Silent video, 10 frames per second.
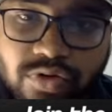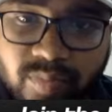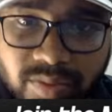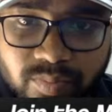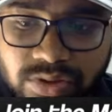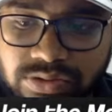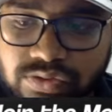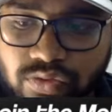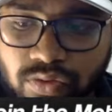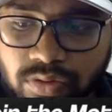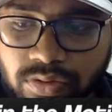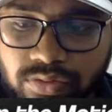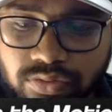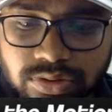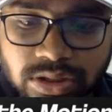are members, or
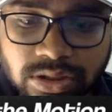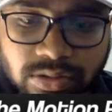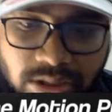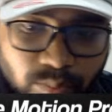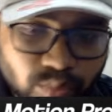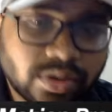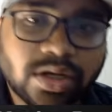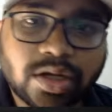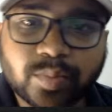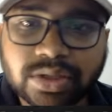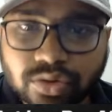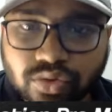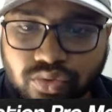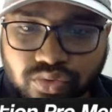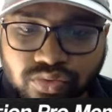then I would recommend
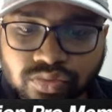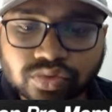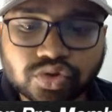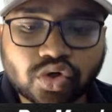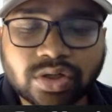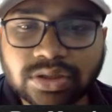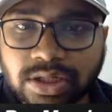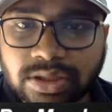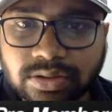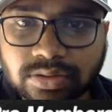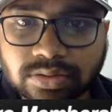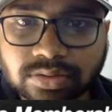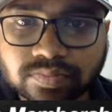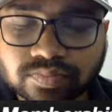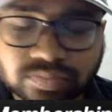you to join that,
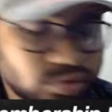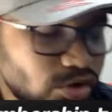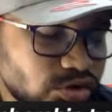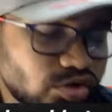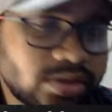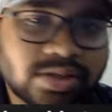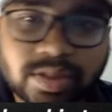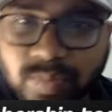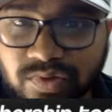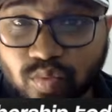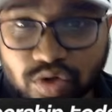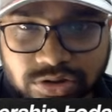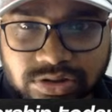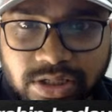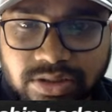not join that, but
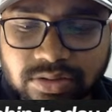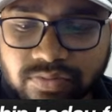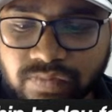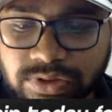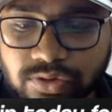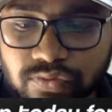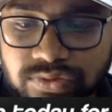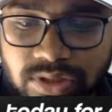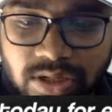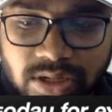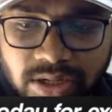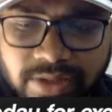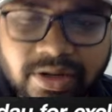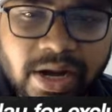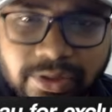watch that videos
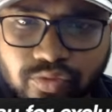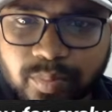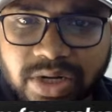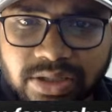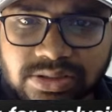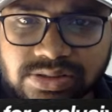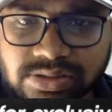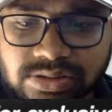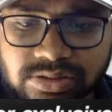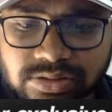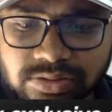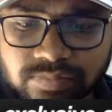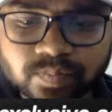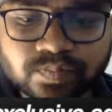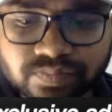and try to practice it
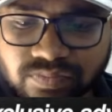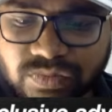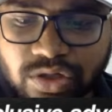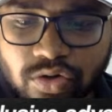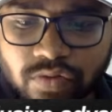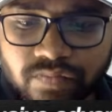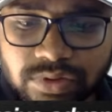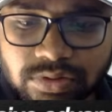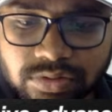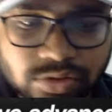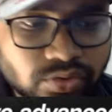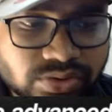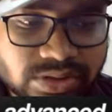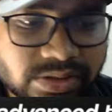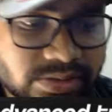along with your
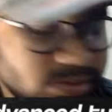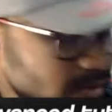skills.